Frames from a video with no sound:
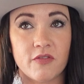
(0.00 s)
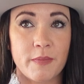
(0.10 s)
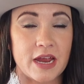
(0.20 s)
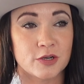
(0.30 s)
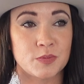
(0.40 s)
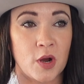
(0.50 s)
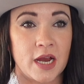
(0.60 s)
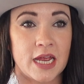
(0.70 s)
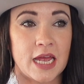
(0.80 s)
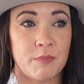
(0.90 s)
have a maker's
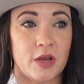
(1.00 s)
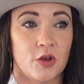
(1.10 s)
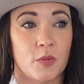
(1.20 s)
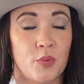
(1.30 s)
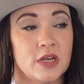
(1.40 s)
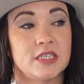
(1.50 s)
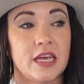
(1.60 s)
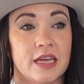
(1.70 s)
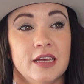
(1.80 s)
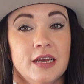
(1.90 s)
market, but you're
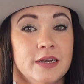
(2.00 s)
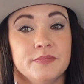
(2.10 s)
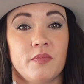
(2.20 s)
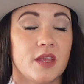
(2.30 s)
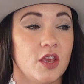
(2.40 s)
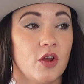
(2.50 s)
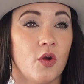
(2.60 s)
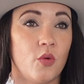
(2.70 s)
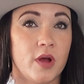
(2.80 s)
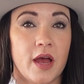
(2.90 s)
printing, you
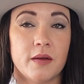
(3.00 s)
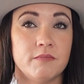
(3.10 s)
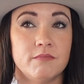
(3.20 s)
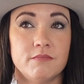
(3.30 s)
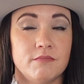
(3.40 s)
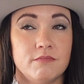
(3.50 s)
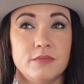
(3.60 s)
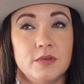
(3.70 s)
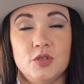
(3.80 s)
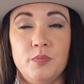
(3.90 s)
know,
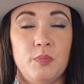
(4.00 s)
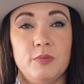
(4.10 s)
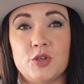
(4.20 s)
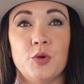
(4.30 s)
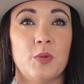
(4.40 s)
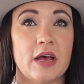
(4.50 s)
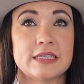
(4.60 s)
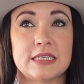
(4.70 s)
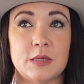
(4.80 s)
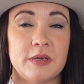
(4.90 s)
too
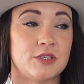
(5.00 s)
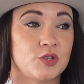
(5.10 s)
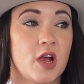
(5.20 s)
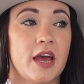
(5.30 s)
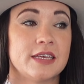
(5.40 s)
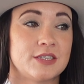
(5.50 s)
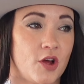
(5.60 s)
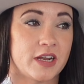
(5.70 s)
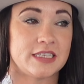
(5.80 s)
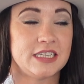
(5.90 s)
blessed to be stressed
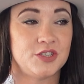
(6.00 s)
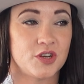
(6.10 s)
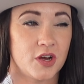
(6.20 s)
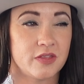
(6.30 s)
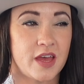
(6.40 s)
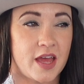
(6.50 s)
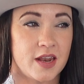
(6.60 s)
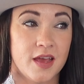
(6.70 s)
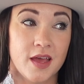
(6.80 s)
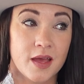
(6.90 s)
on a t-shirt
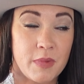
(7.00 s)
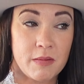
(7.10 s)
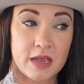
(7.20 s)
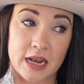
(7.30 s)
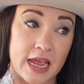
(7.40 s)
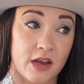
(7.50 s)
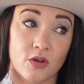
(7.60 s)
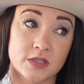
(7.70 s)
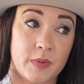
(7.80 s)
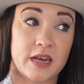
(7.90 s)
that maybe an
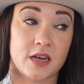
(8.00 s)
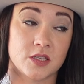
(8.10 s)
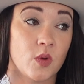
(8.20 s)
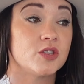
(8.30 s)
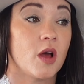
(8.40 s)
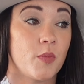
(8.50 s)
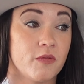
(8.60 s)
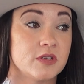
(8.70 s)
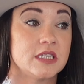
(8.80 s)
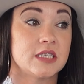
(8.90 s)
8-year-old's made in a sweatshop
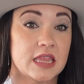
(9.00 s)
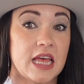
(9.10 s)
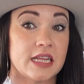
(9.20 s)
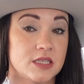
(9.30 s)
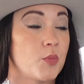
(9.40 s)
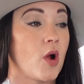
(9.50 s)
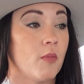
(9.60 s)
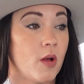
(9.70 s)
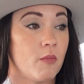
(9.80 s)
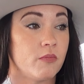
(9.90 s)
overseas, like that's a problem.